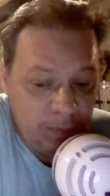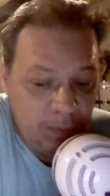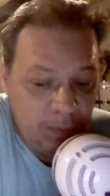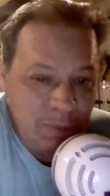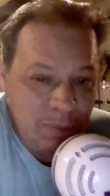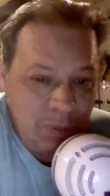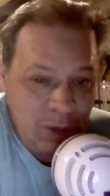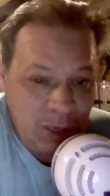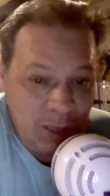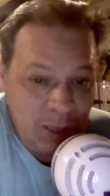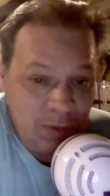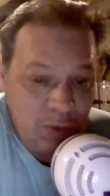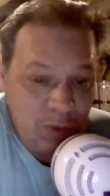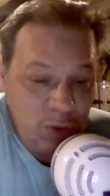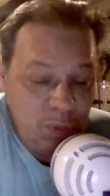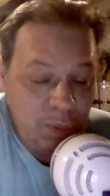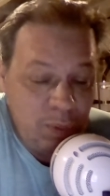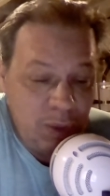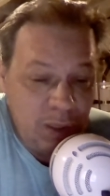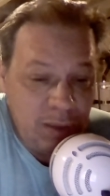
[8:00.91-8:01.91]
But if
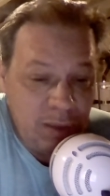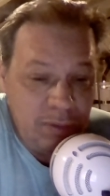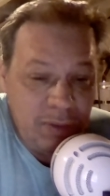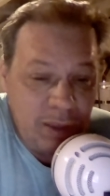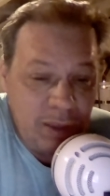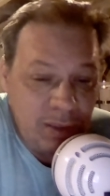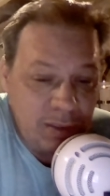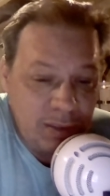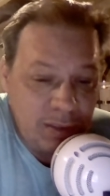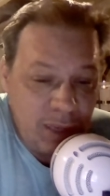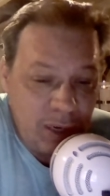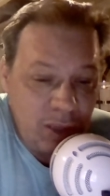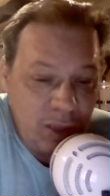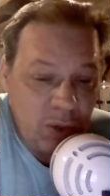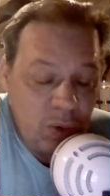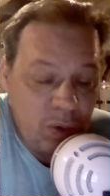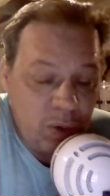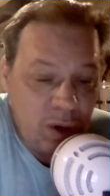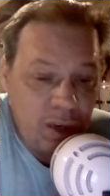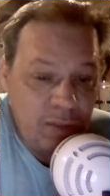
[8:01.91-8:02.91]
you believe that the Senate
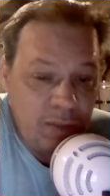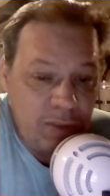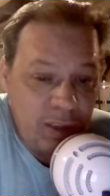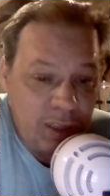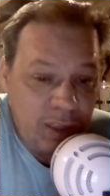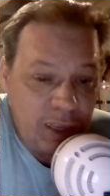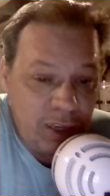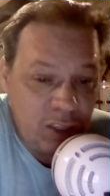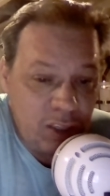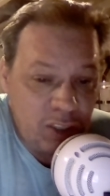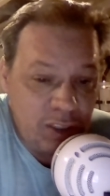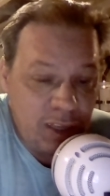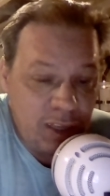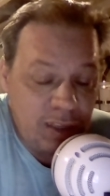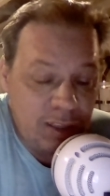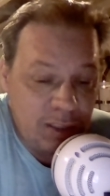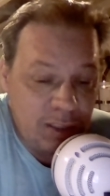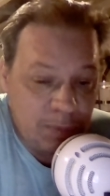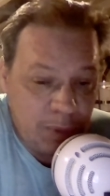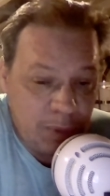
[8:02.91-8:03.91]
going on a vacation
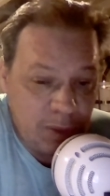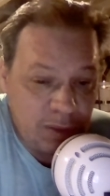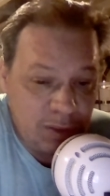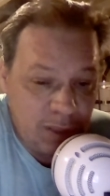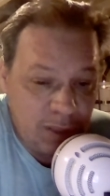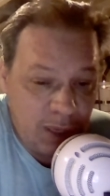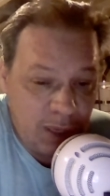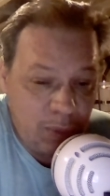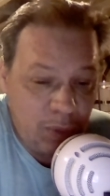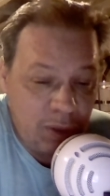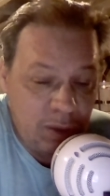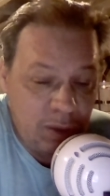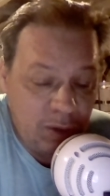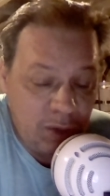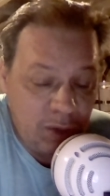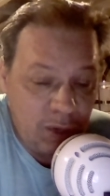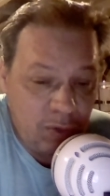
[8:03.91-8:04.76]
at this present time